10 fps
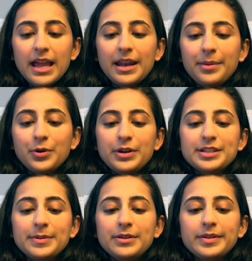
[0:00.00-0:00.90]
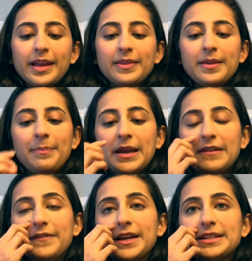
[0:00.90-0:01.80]
and I'm going to be using the
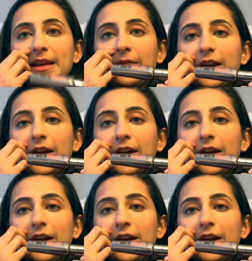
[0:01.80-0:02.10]
Benefit